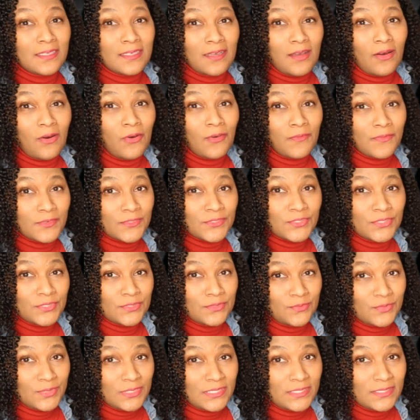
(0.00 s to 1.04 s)
over
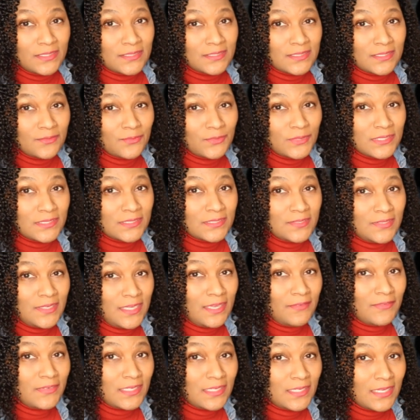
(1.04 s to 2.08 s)
2 weeks and we still
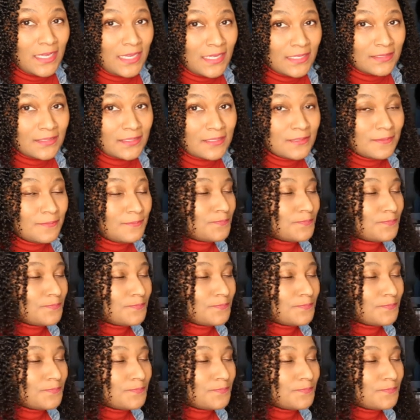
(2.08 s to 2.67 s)
haven't gotten it.